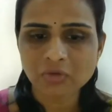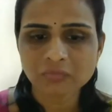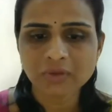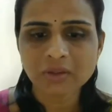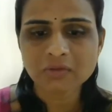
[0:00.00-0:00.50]

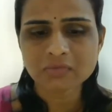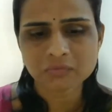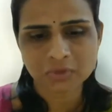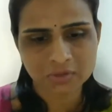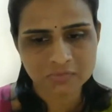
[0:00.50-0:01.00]
of the
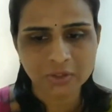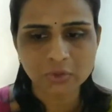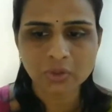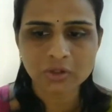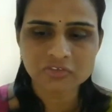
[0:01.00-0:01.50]

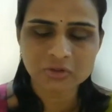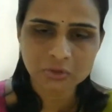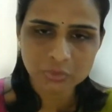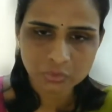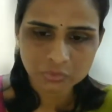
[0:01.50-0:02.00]

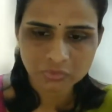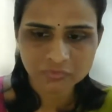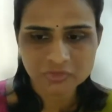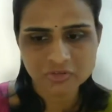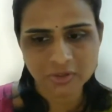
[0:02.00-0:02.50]
psychological growth
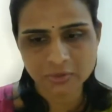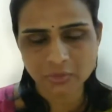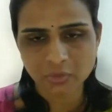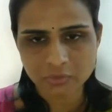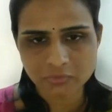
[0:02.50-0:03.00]
of the child
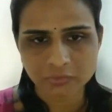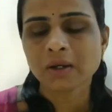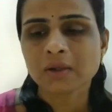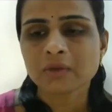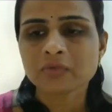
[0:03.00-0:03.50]
also.
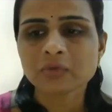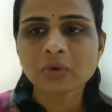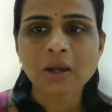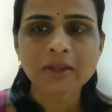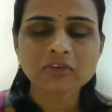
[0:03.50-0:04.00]
So
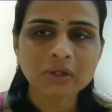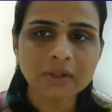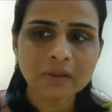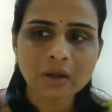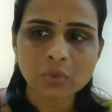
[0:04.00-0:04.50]
actually the
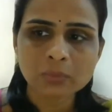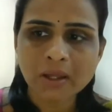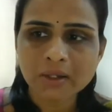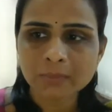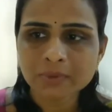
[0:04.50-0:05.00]

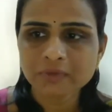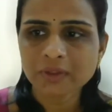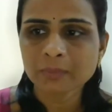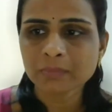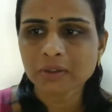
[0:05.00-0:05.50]

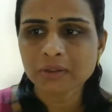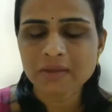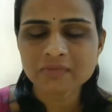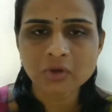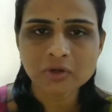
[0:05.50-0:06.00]
Kaumarabhritya
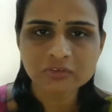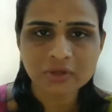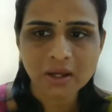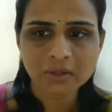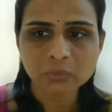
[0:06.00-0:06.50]
does not
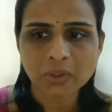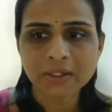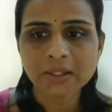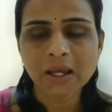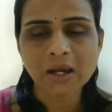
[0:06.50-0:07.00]
start
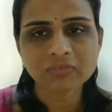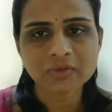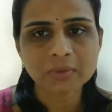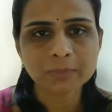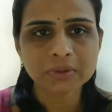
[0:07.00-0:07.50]
only after
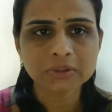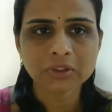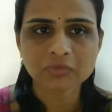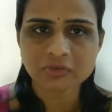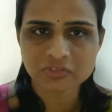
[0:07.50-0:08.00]
the birth
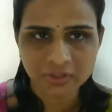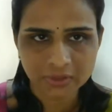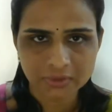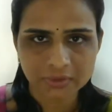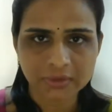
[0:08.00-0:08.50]
of the
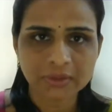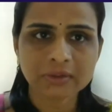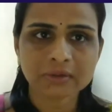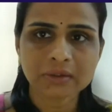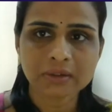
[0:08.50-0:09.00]
child.
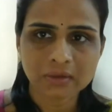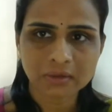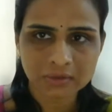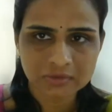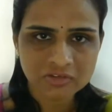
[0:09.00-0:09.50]

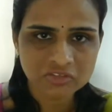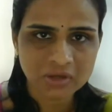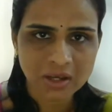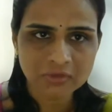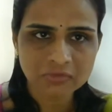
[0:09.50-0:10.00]
It just
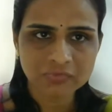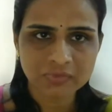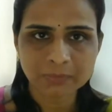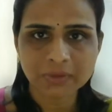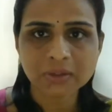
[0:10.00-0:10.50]
starts
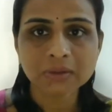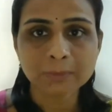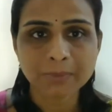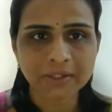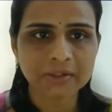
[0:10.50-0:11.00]
from the
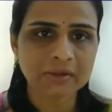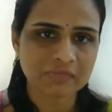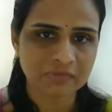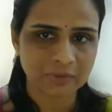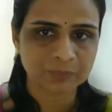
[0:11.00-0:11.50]
pregnancy.